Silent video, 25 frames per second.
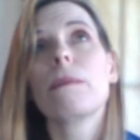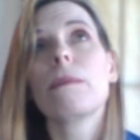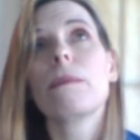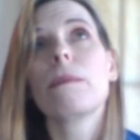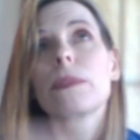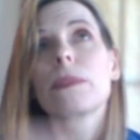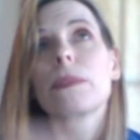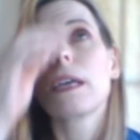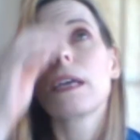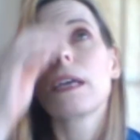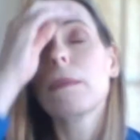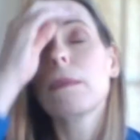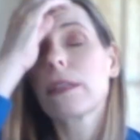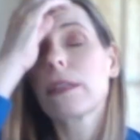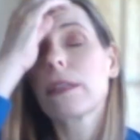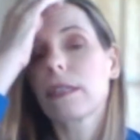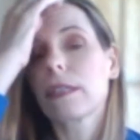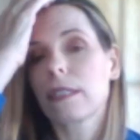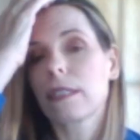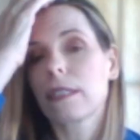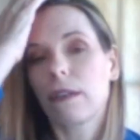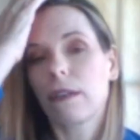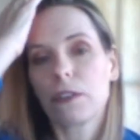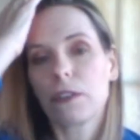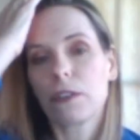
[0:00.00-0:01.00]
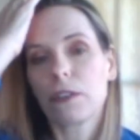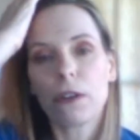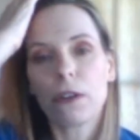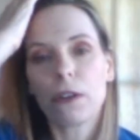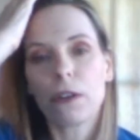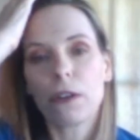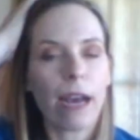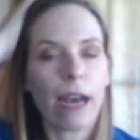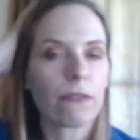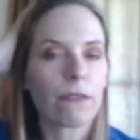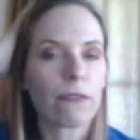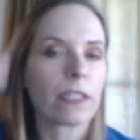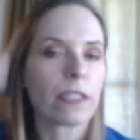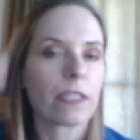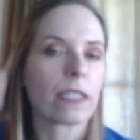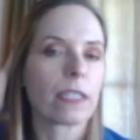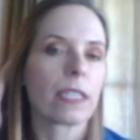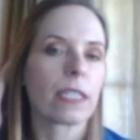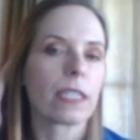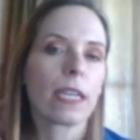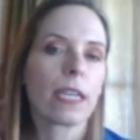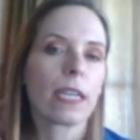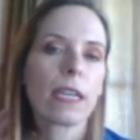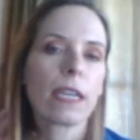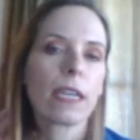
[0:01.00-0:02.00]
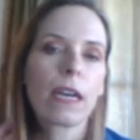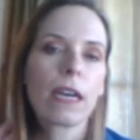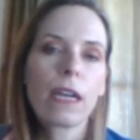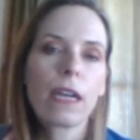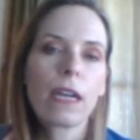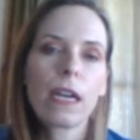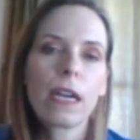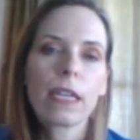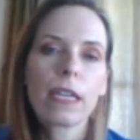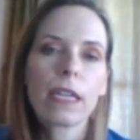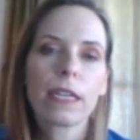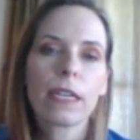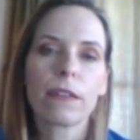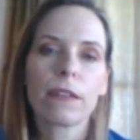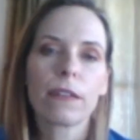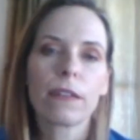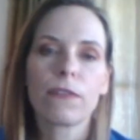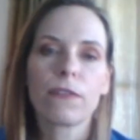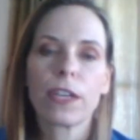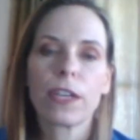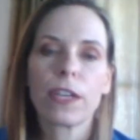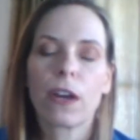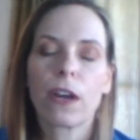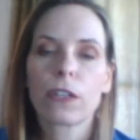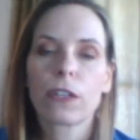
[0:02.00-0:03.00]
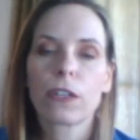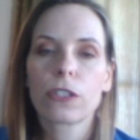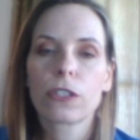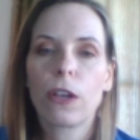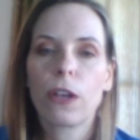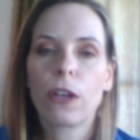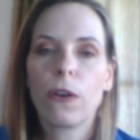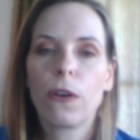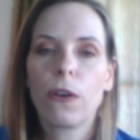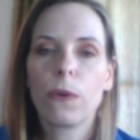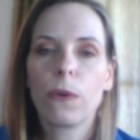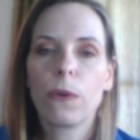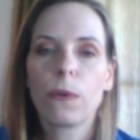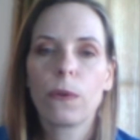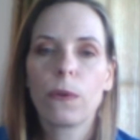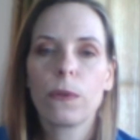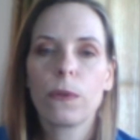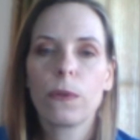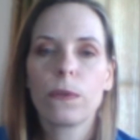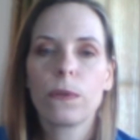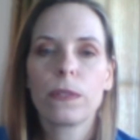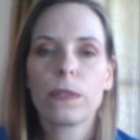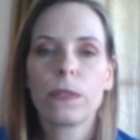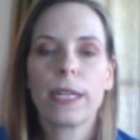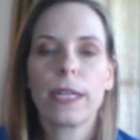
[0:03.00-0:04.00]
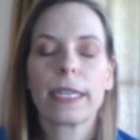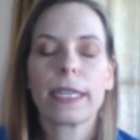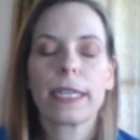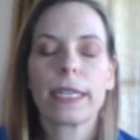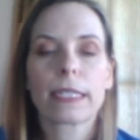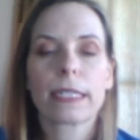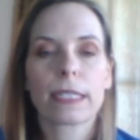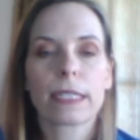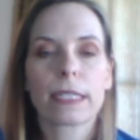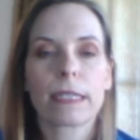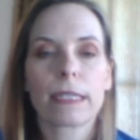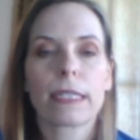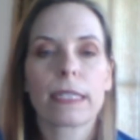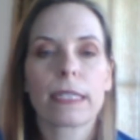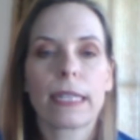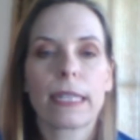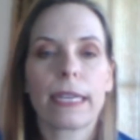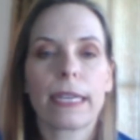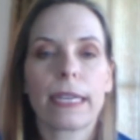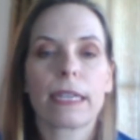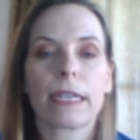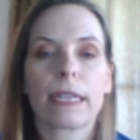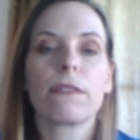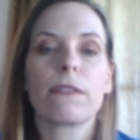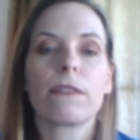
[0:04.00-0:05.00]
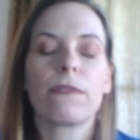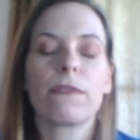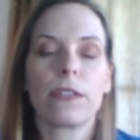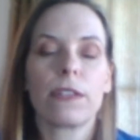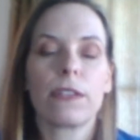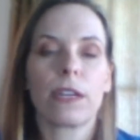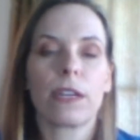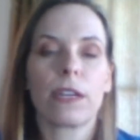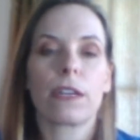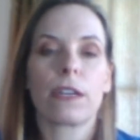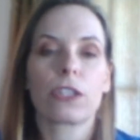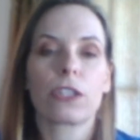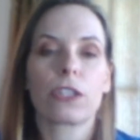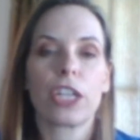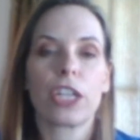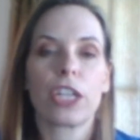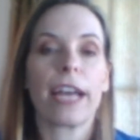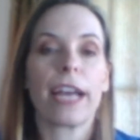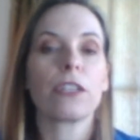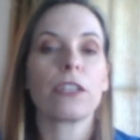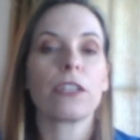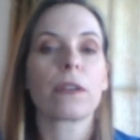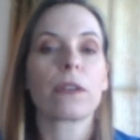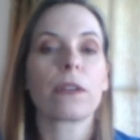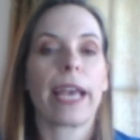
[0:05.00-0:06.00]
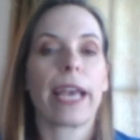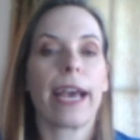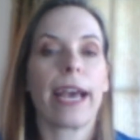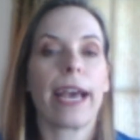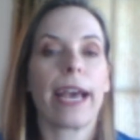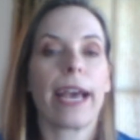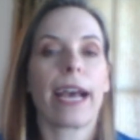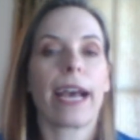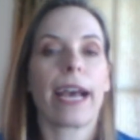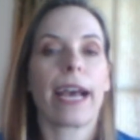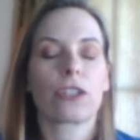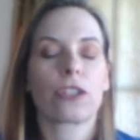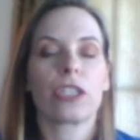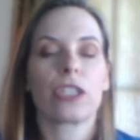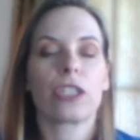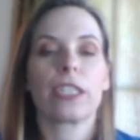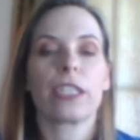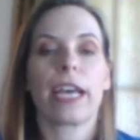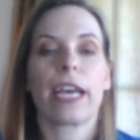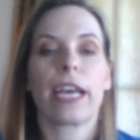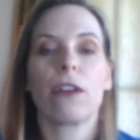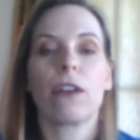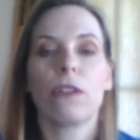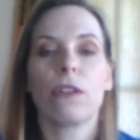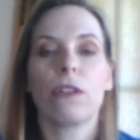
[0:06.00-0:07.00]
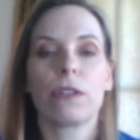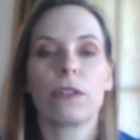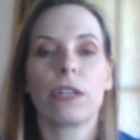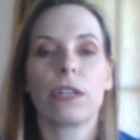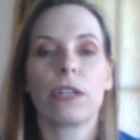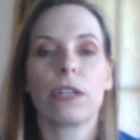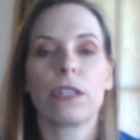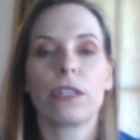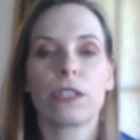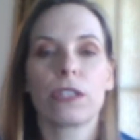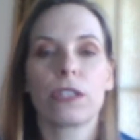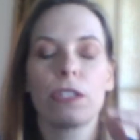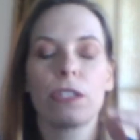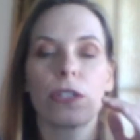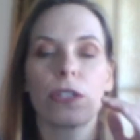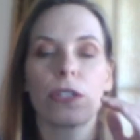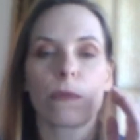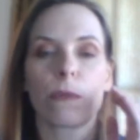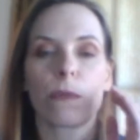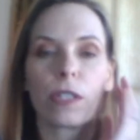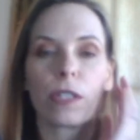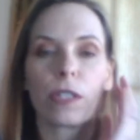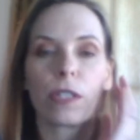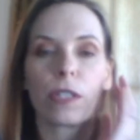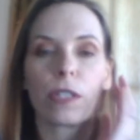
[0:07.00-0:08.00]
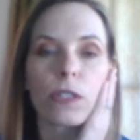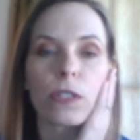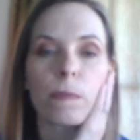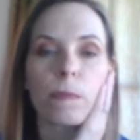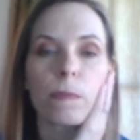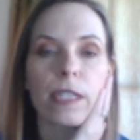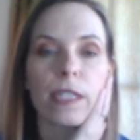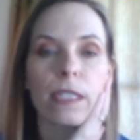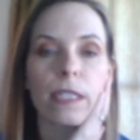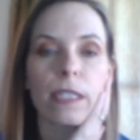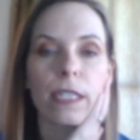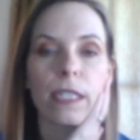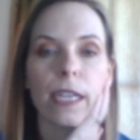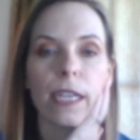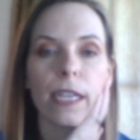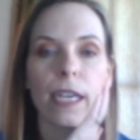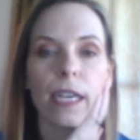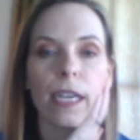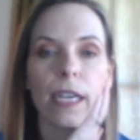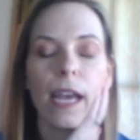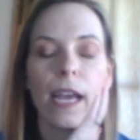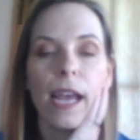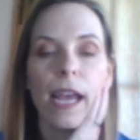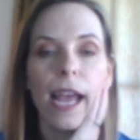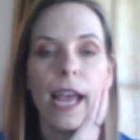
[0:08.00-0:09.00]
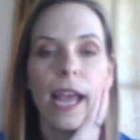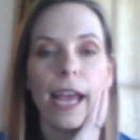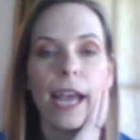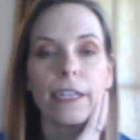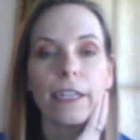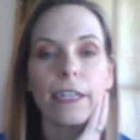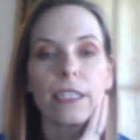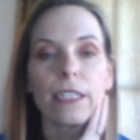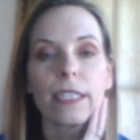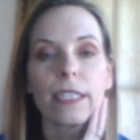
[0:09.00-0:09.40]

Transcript: some of the stuff you don't have to see in VR. So like in VR chat, you can actually download it onto your Windows PC and